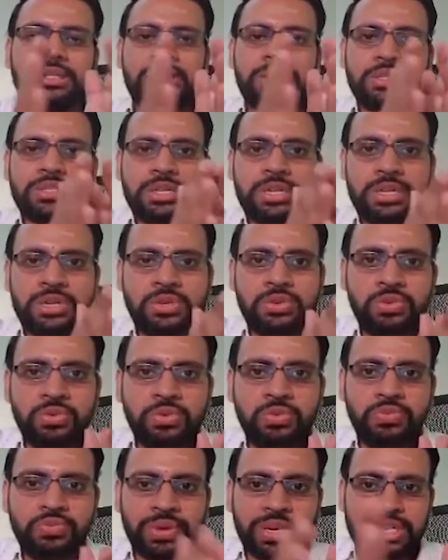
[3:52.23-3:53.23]
There is a
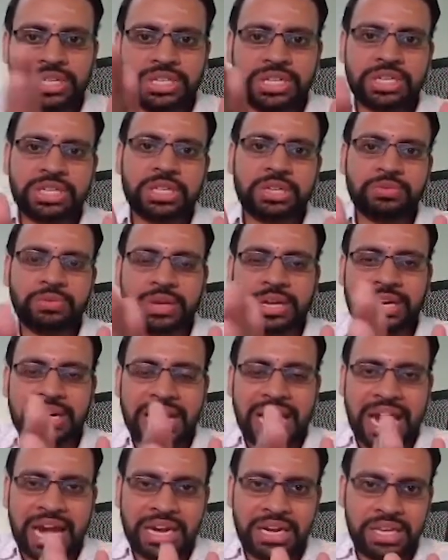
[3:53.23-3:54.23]
new function that we are
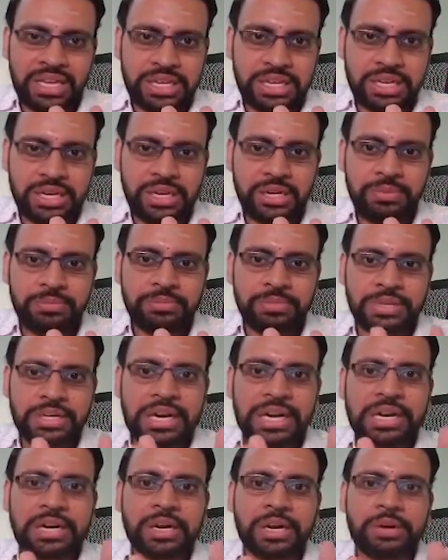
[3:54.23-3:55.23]
adding here,
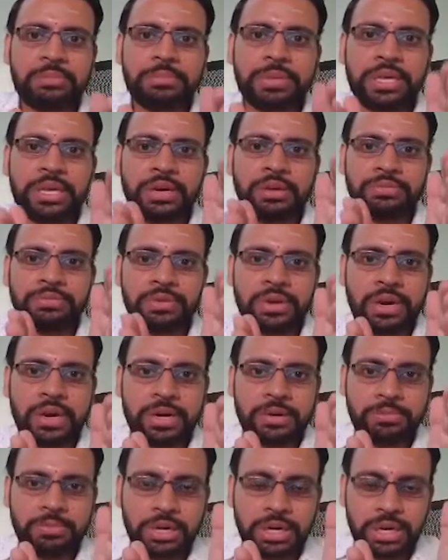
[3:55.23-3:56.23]
delta B of
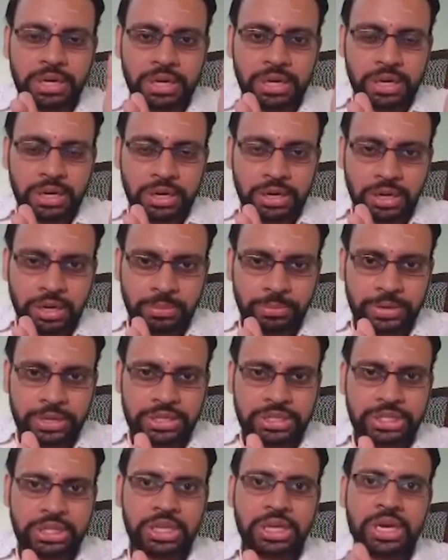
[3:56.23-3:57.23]
R bar comma
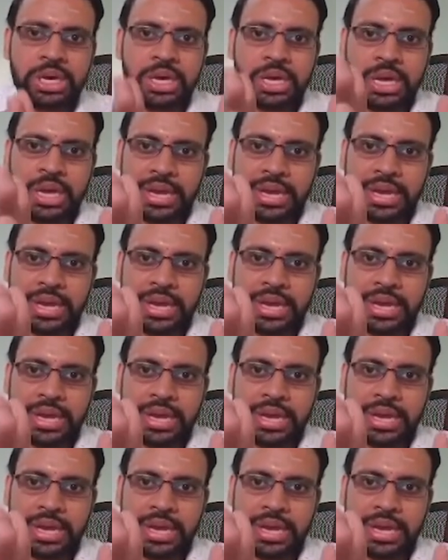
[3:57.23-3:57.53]
T.